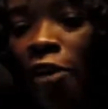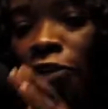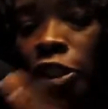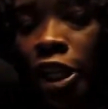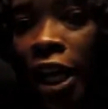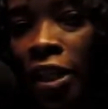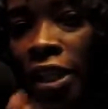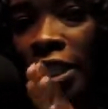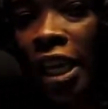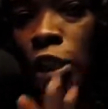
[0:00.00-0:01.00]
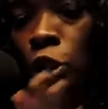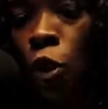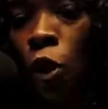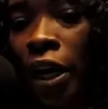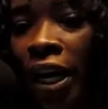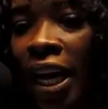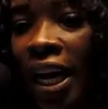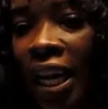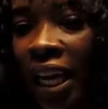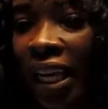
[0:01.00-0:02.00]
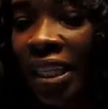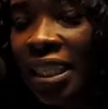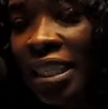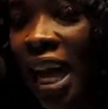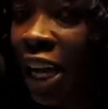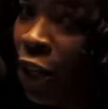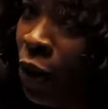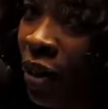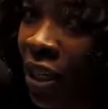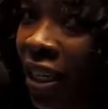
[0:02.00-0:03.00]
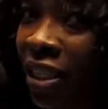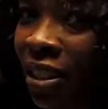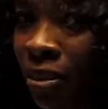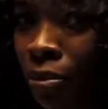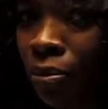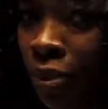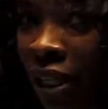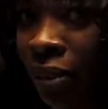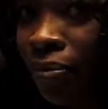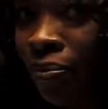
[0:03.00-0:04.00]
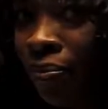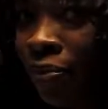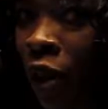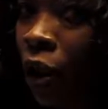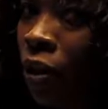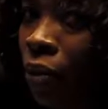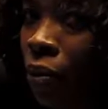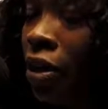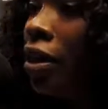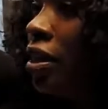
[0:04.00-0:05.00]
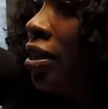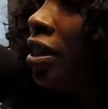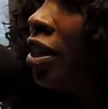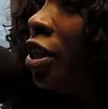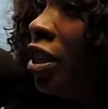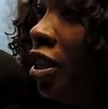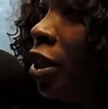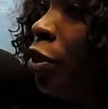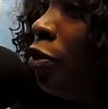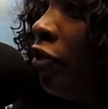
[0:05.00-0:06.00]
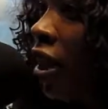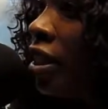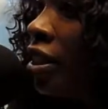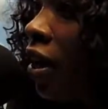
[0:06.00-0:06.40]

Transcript: for Jalen Santoy. He's not new to this, but he's a new face though.